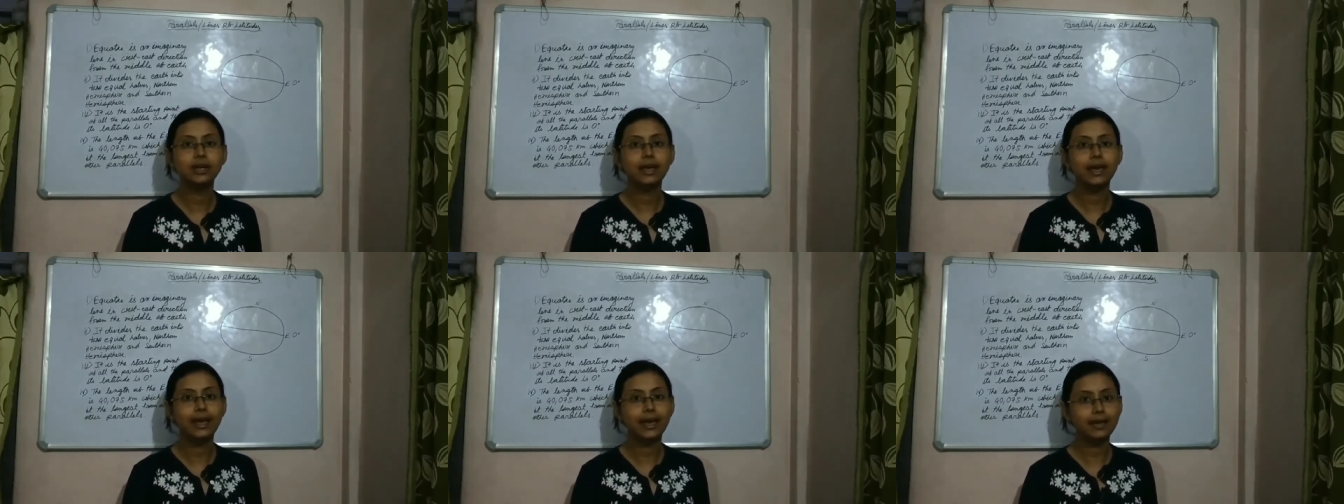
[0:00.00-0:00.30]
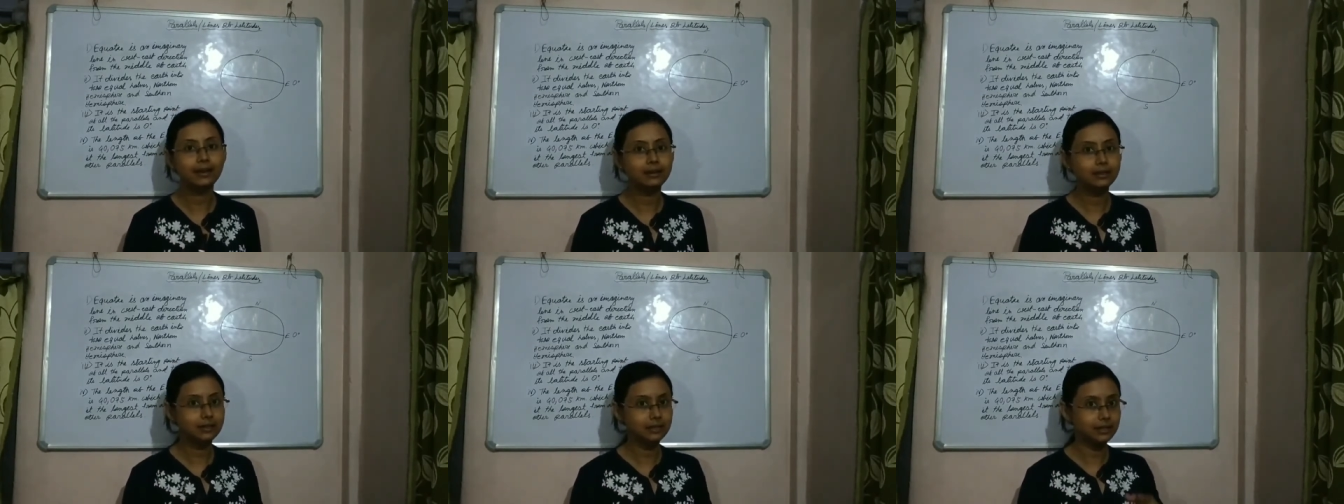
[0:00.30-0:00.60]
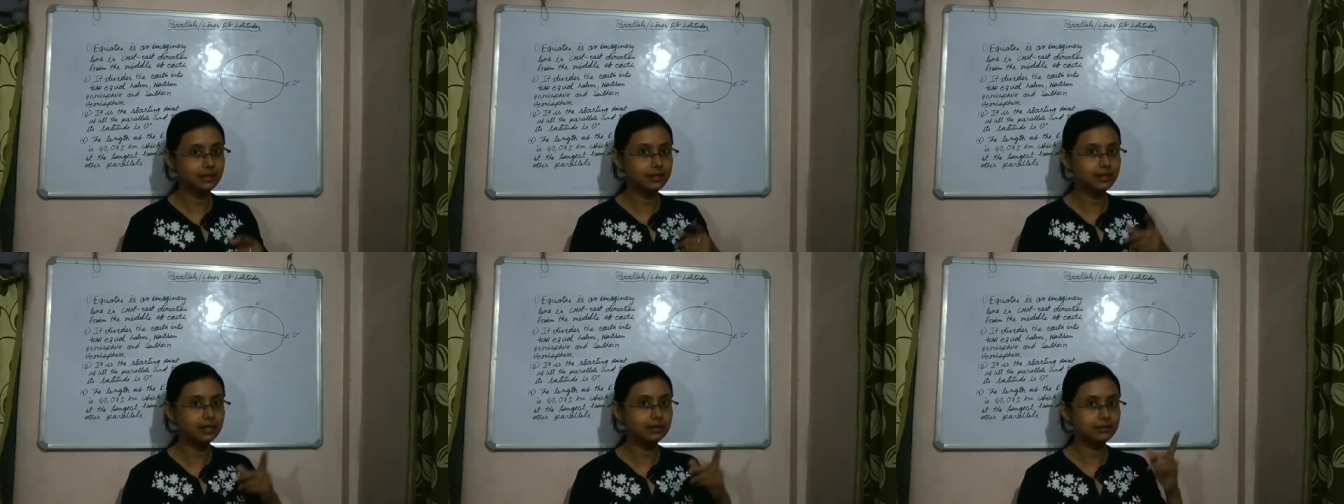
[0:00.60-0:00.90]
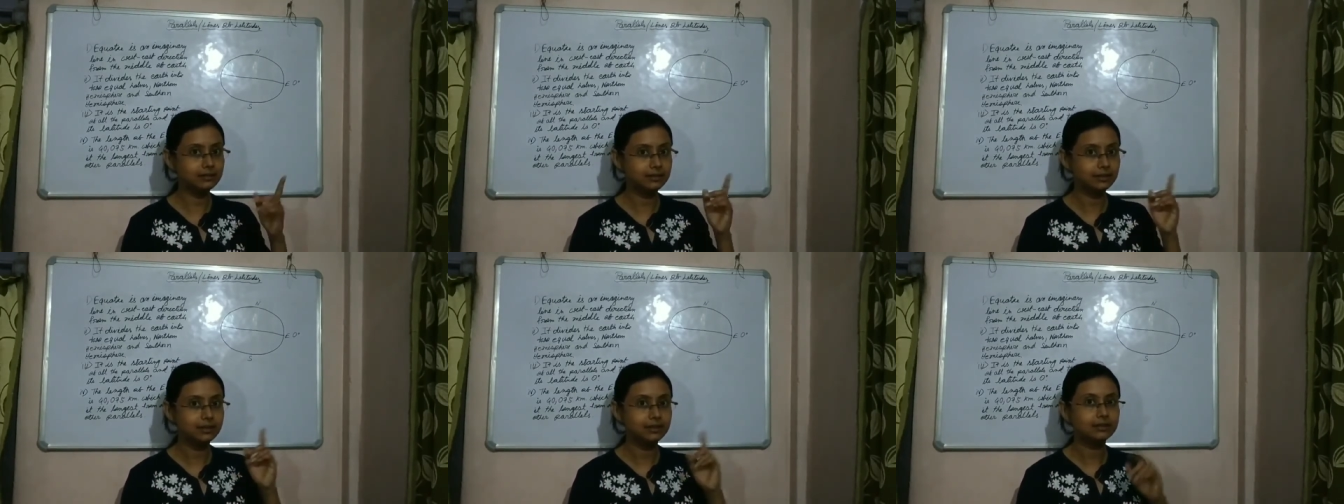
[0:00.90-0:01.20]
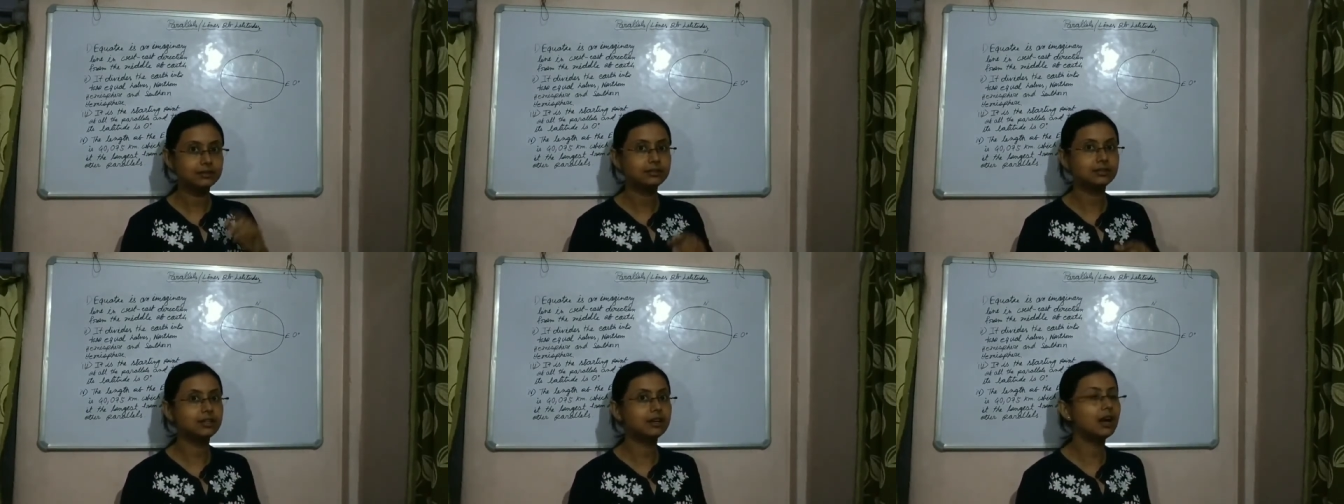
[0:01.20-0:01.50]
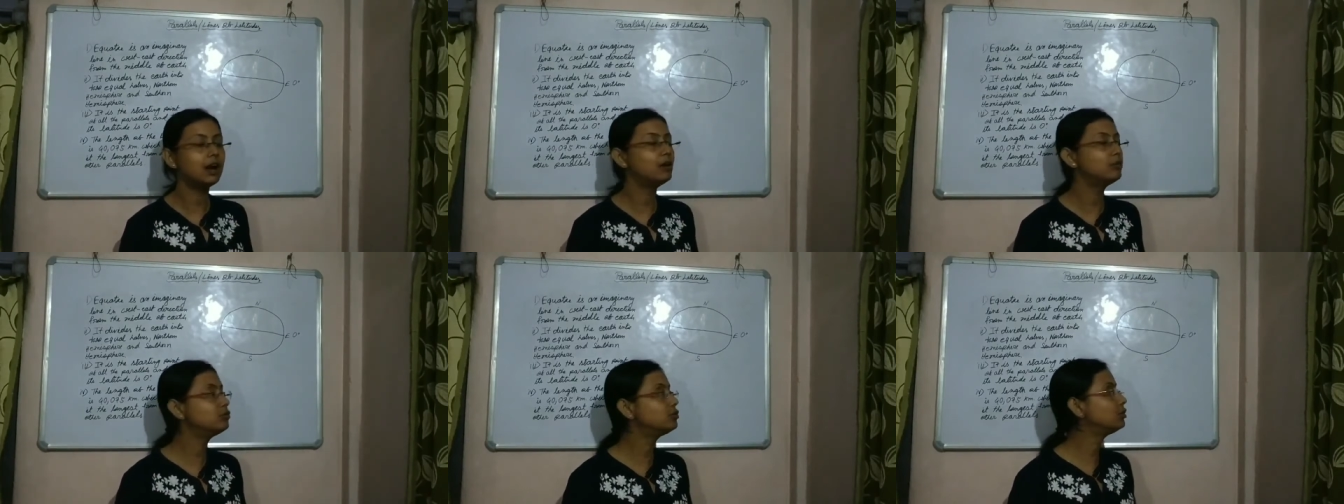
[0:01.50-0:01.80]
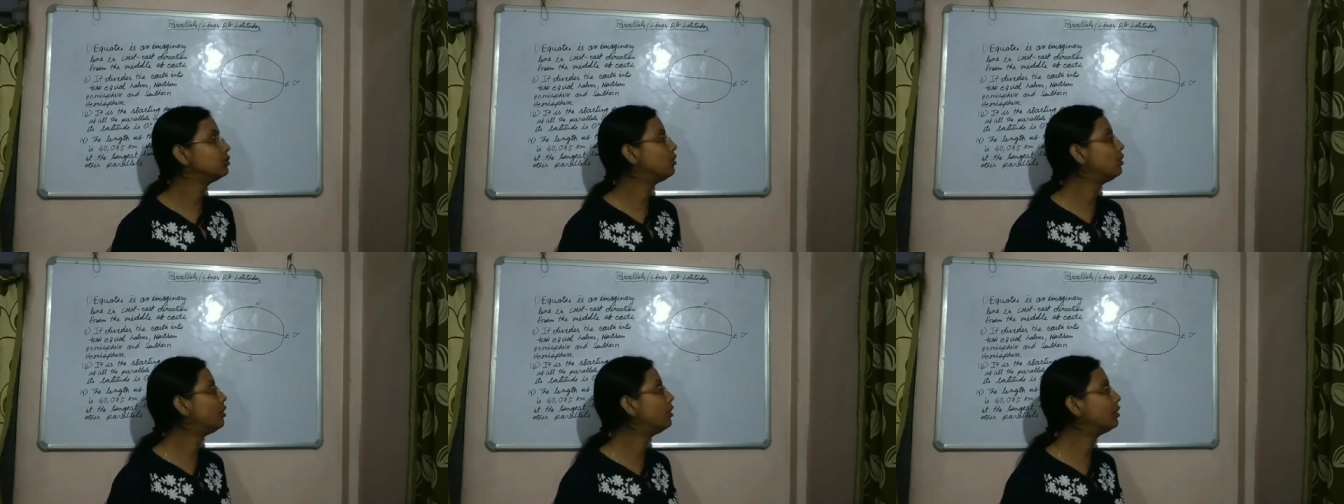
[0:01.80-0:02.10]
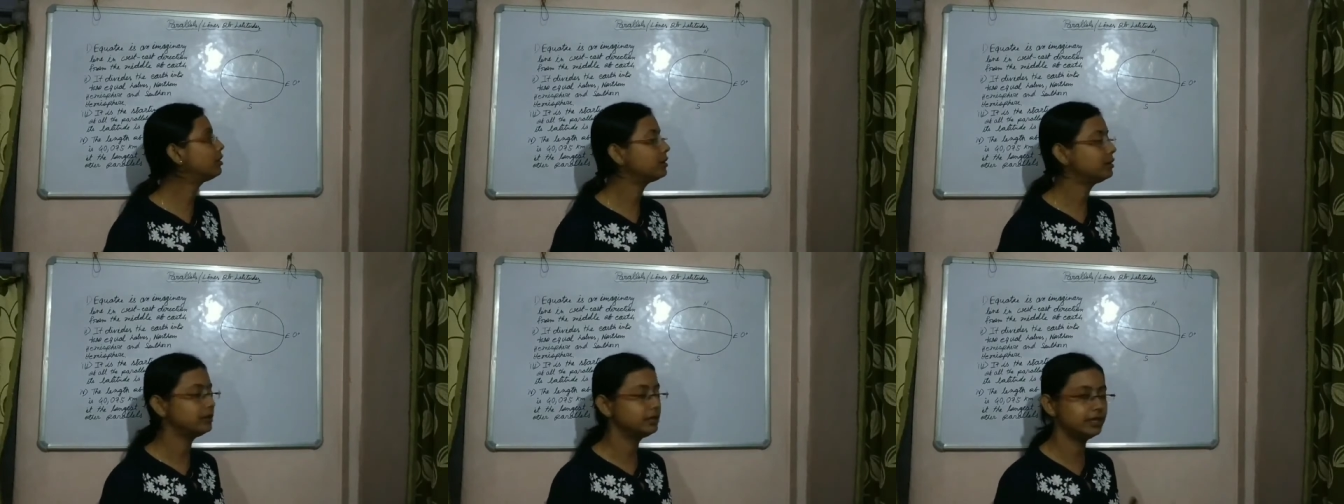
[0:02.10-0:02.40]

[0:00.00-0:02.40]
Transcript: and it has surround or